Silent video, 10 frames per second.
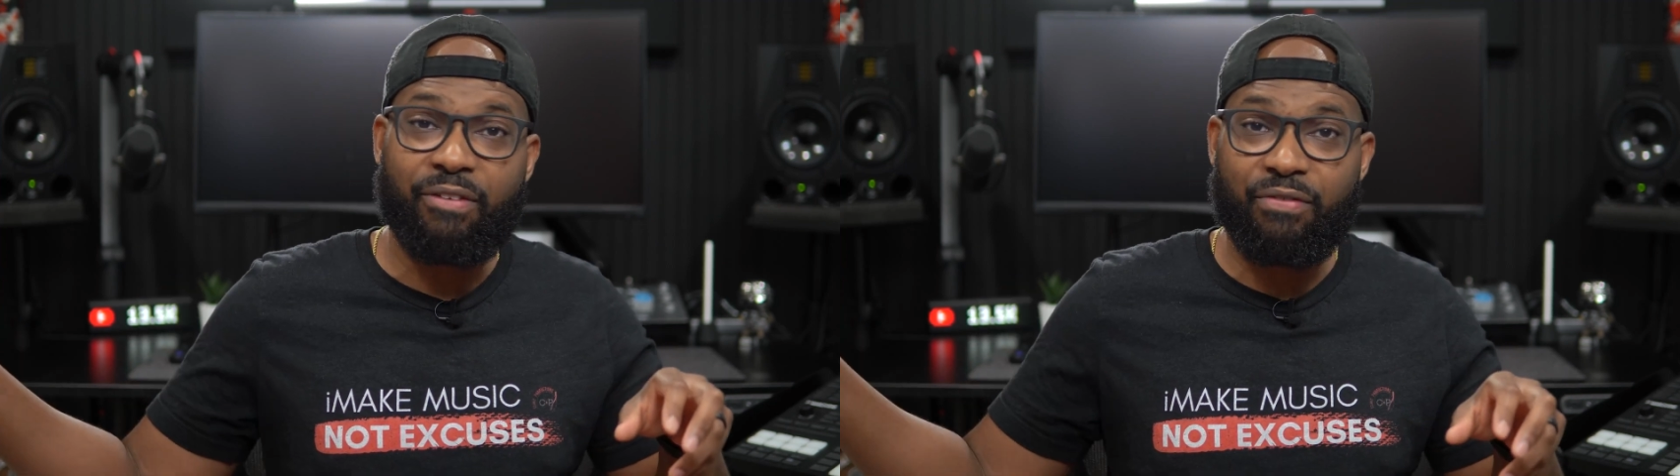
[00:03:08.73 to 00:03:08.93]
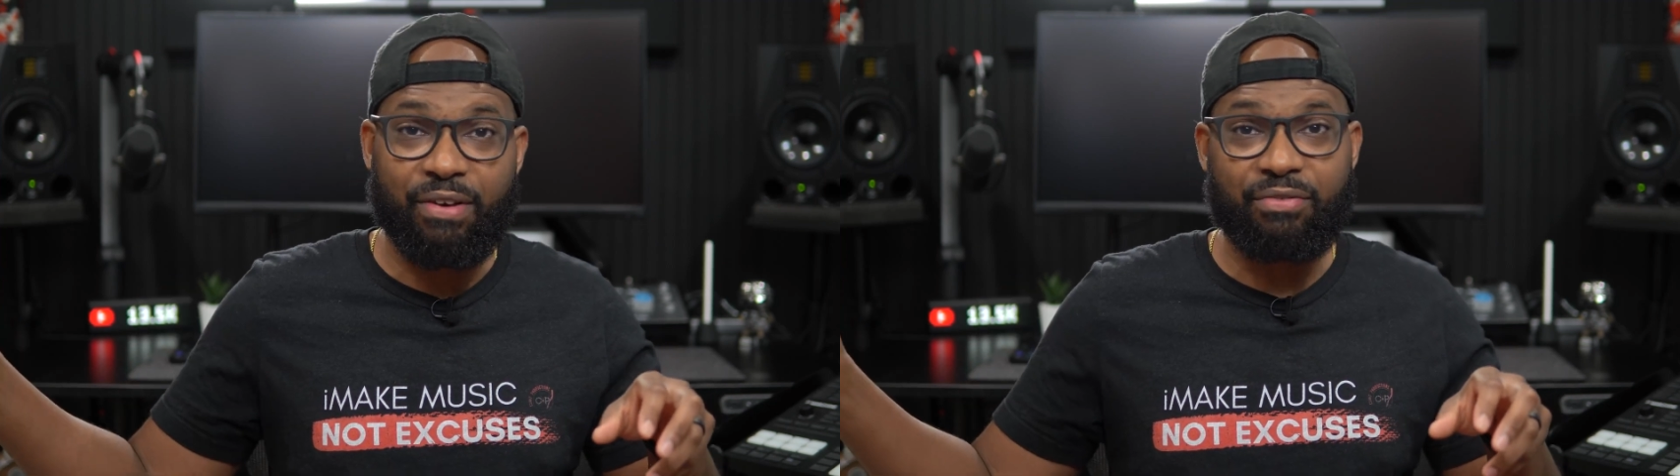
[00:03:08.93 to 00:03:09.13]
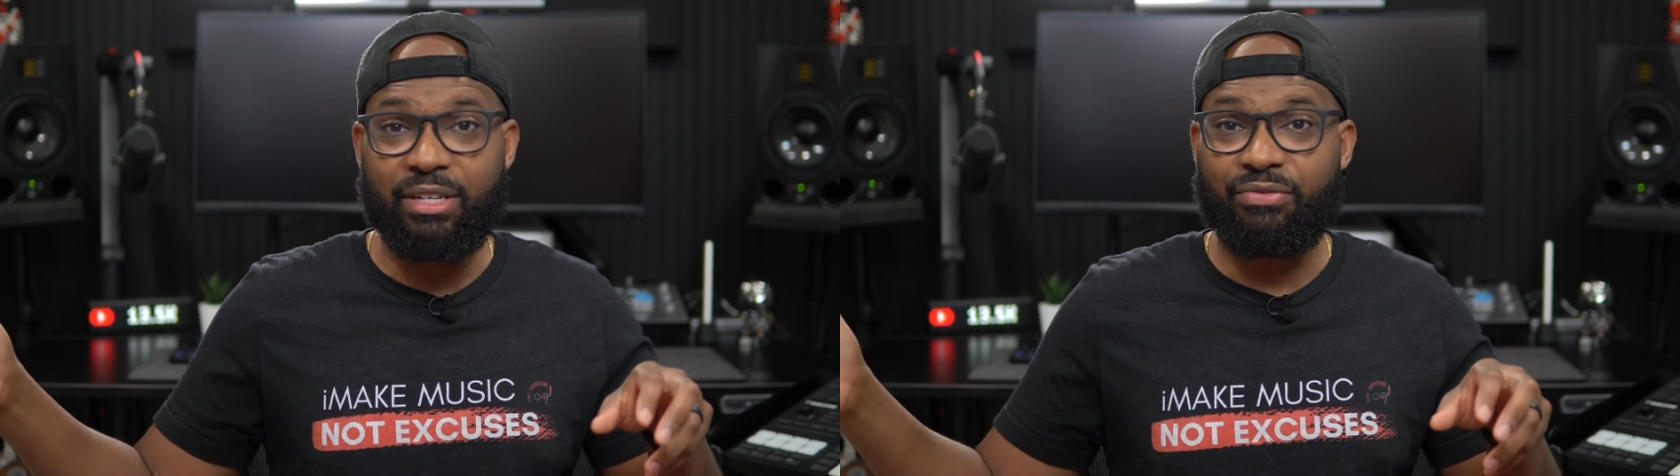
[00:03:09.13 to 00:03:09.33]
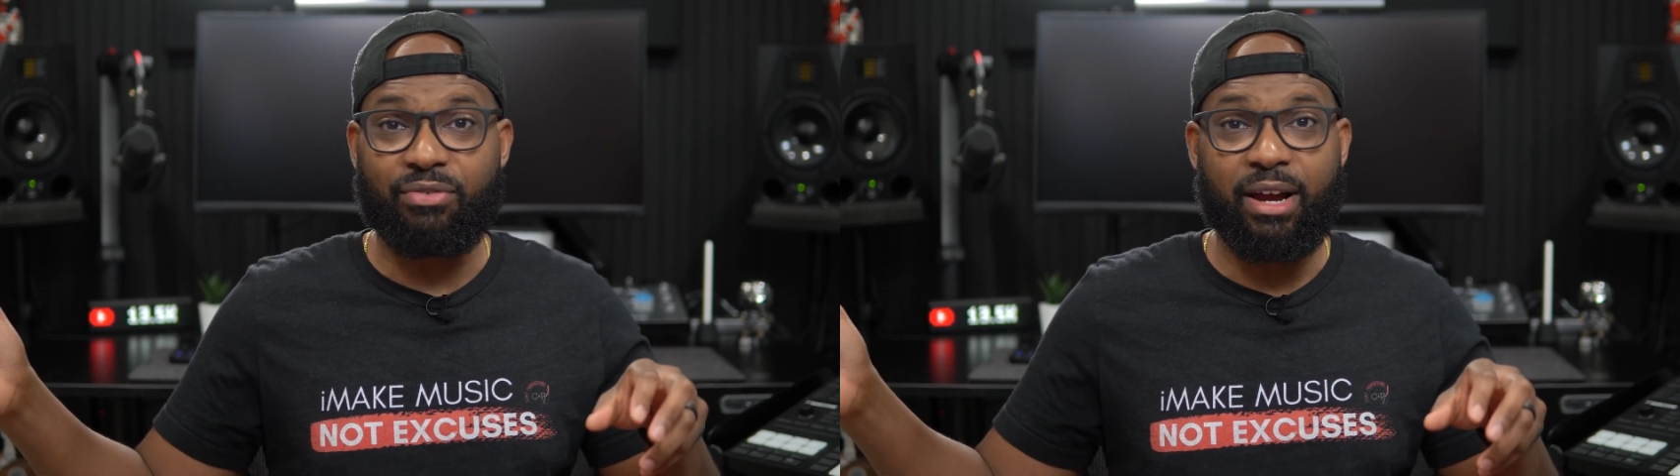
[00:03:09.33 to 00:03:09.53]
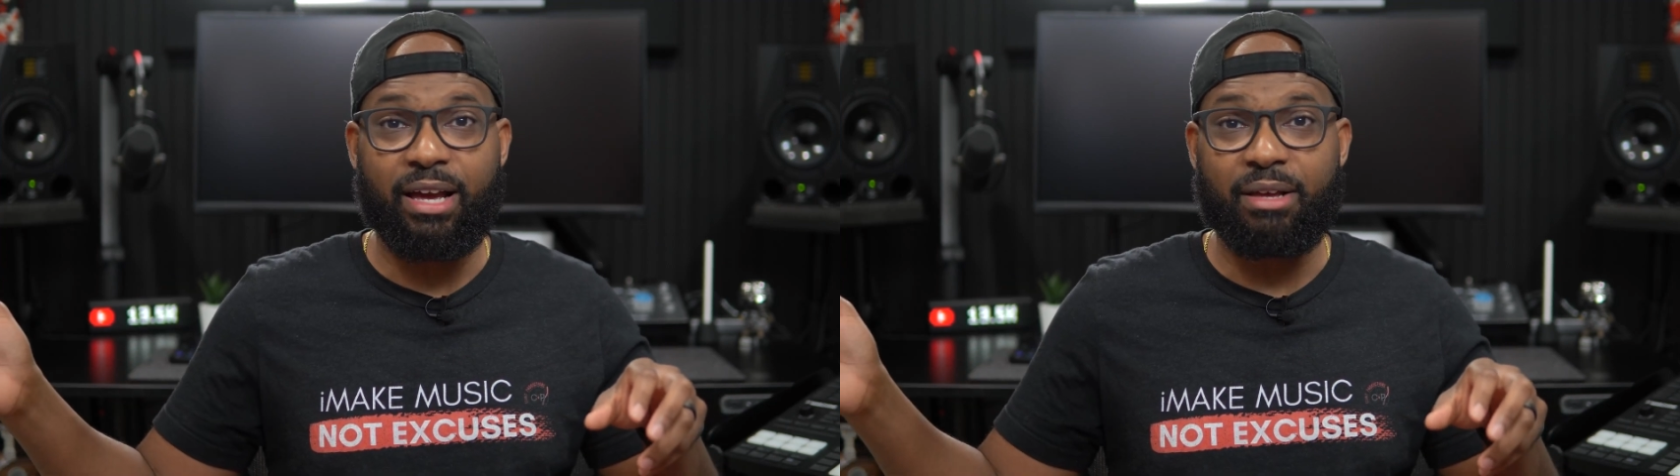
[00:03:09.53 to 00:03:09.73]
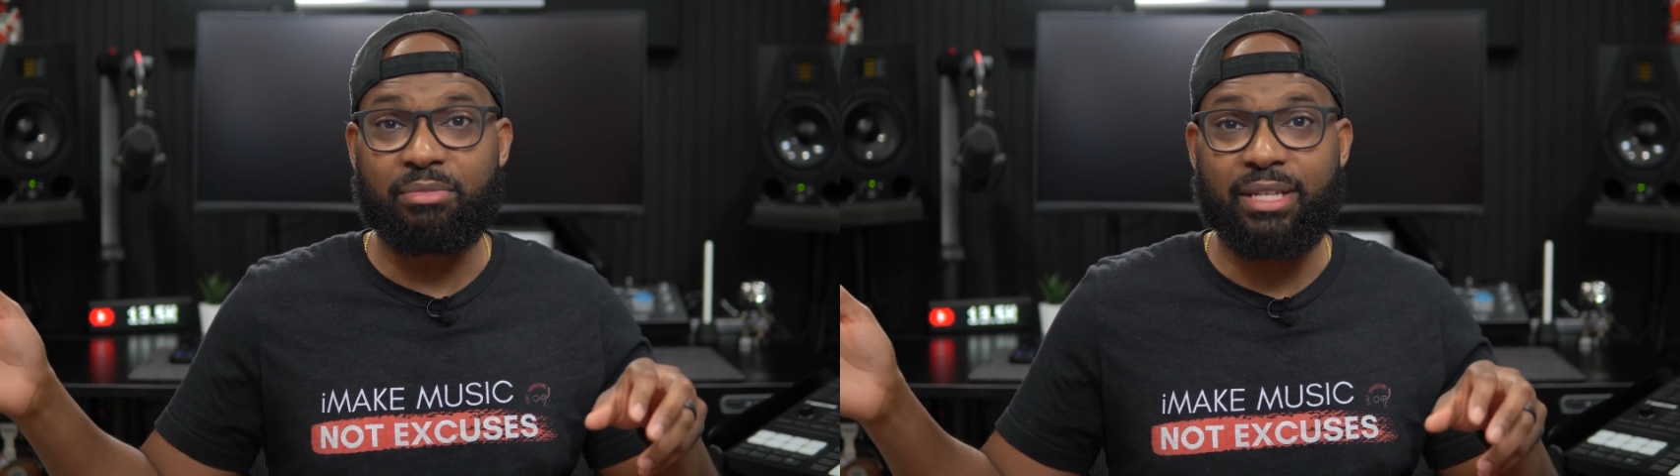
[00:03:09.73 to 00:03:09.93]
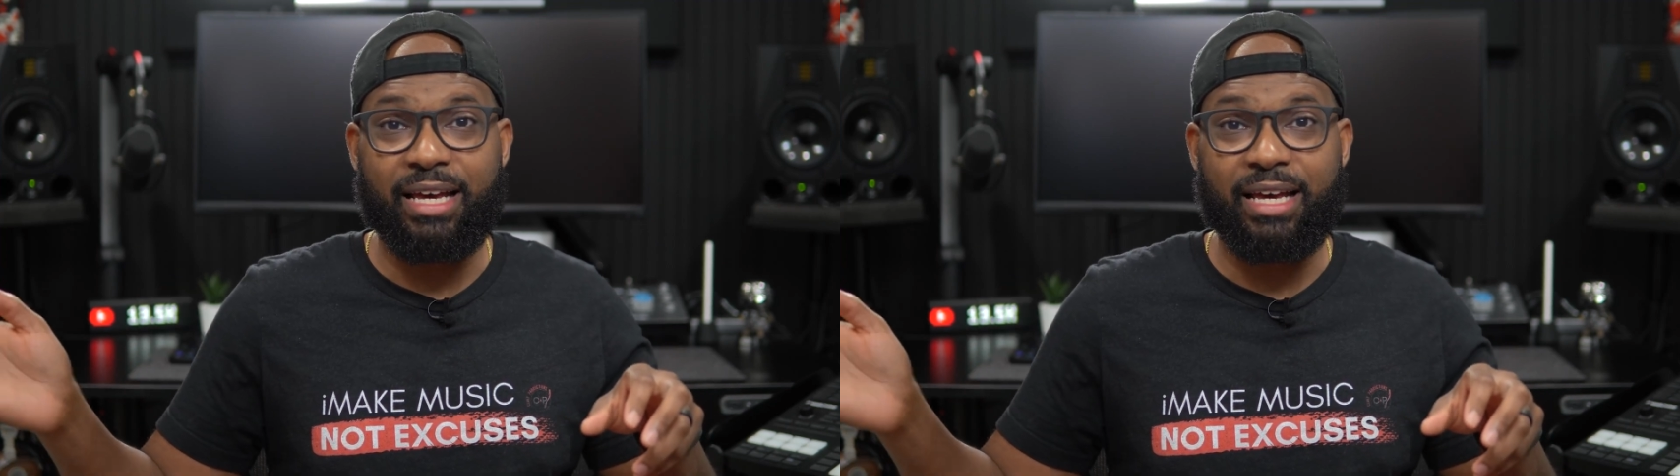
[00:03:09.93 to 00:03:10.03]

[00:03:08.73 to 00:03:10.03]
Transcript: 50 frames,